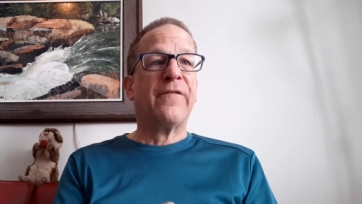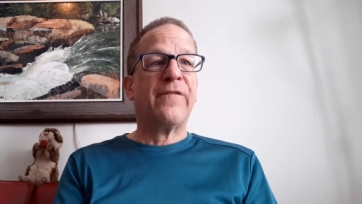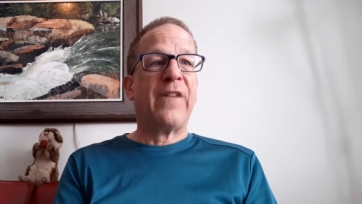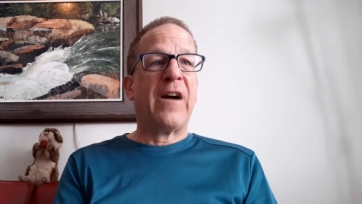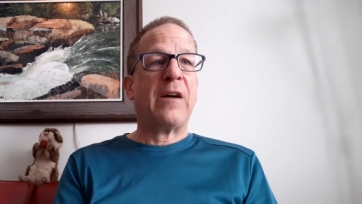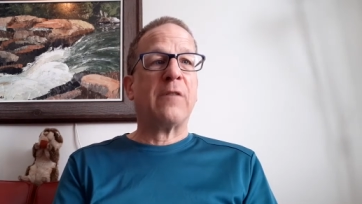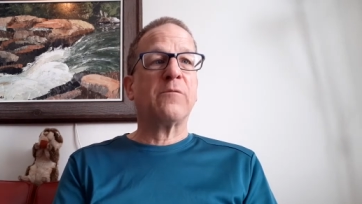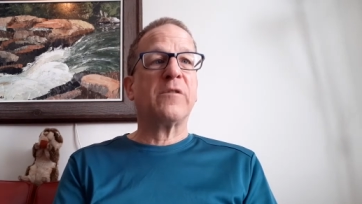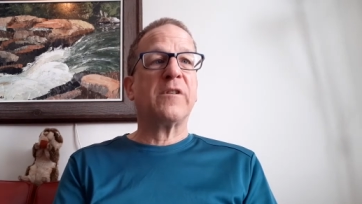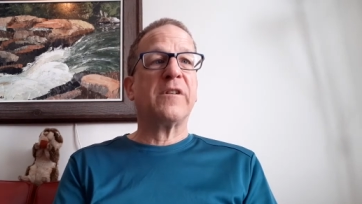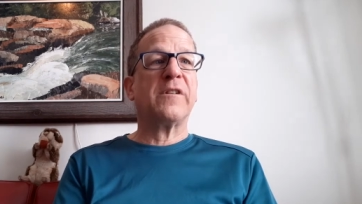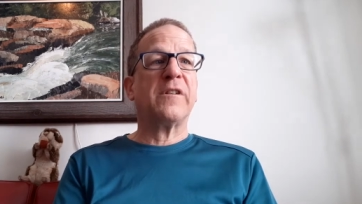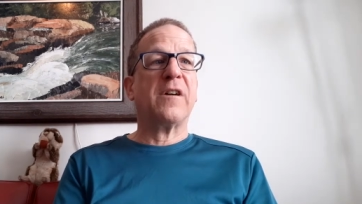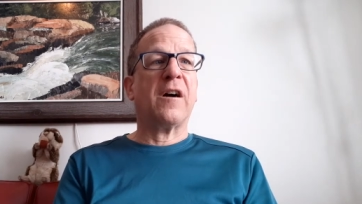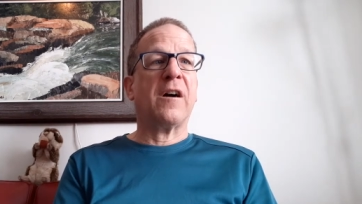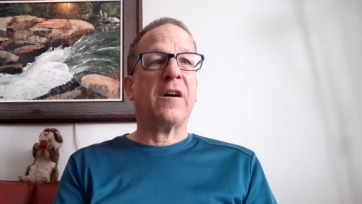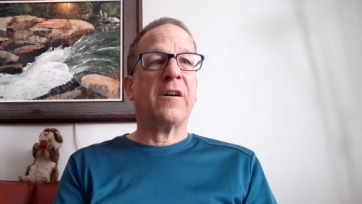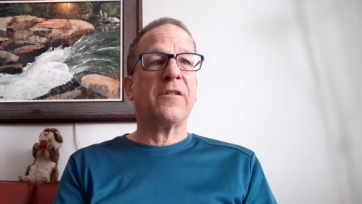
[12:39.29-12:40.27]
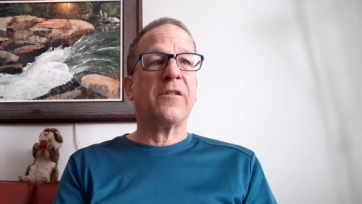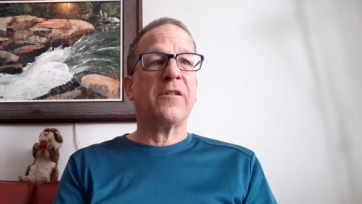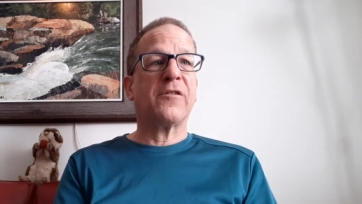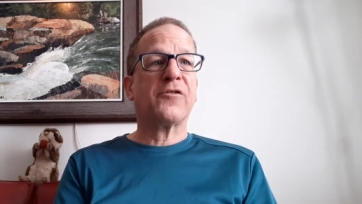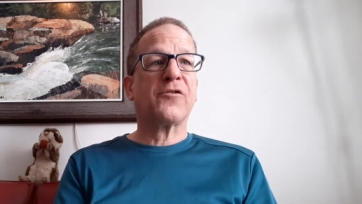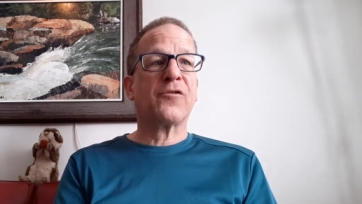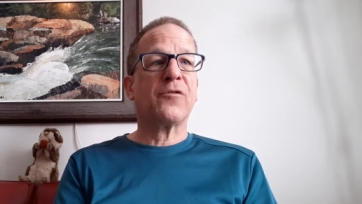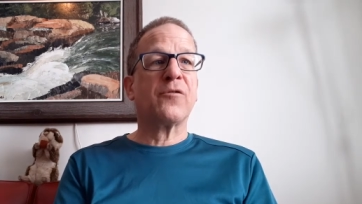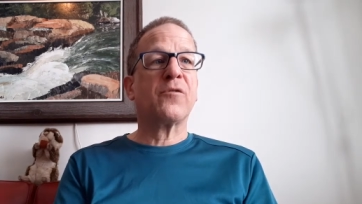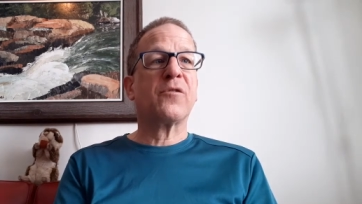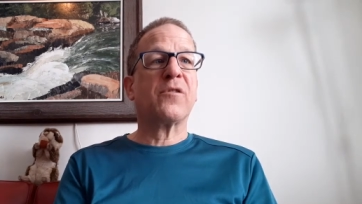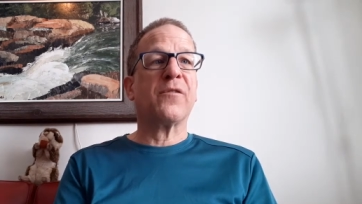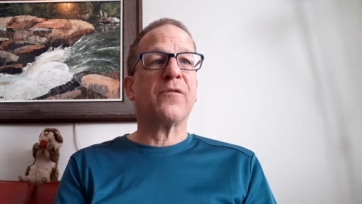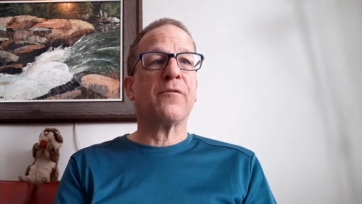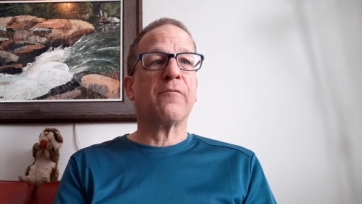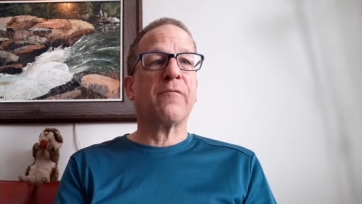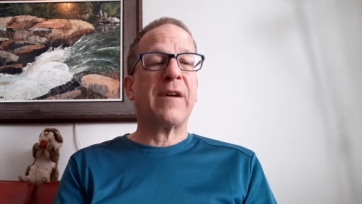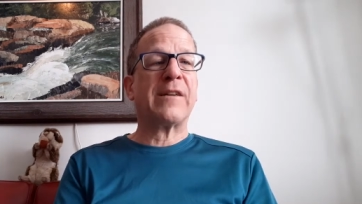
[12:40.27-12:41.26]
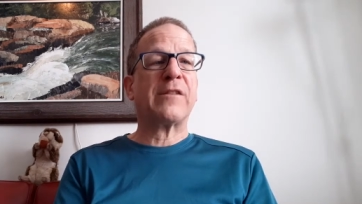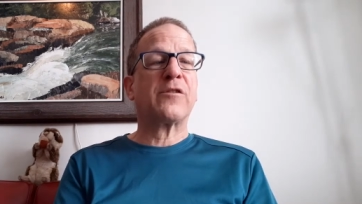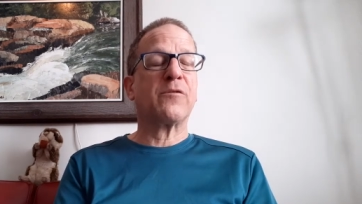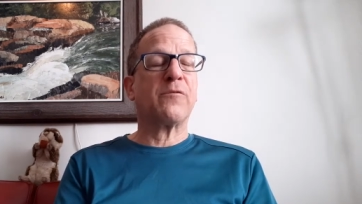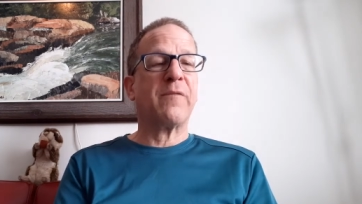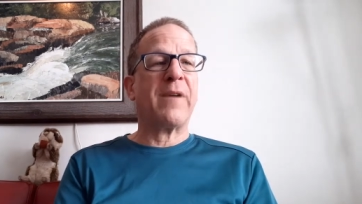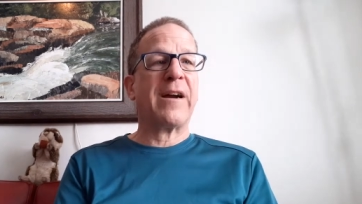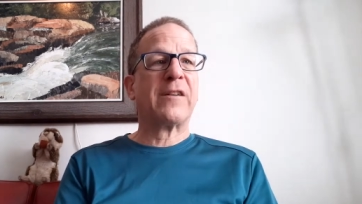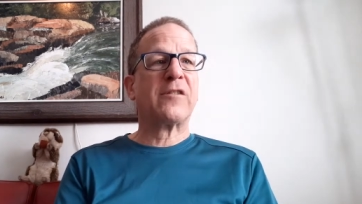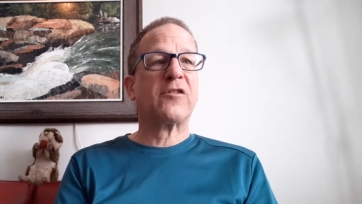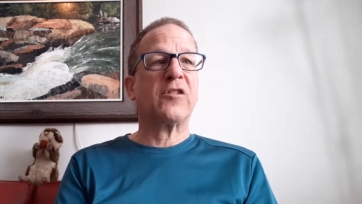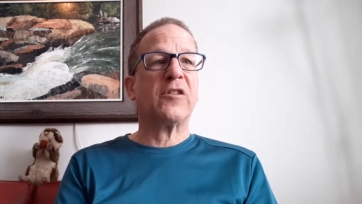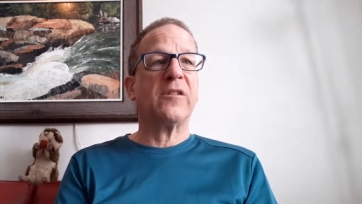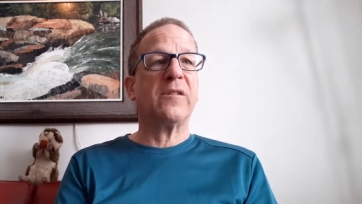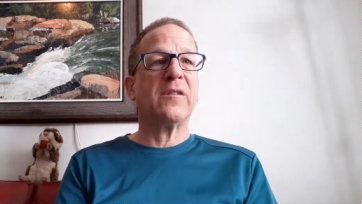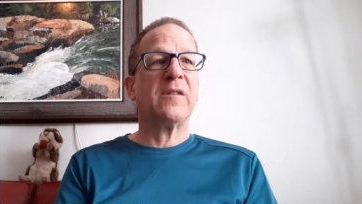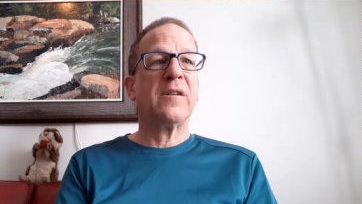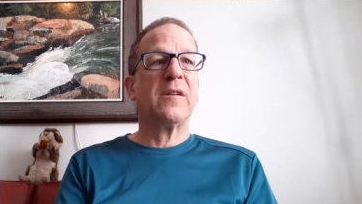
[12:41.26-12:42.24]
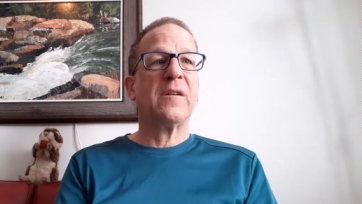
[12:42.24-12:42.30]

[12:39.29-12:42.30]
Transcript: founded on the truth of the resurrection,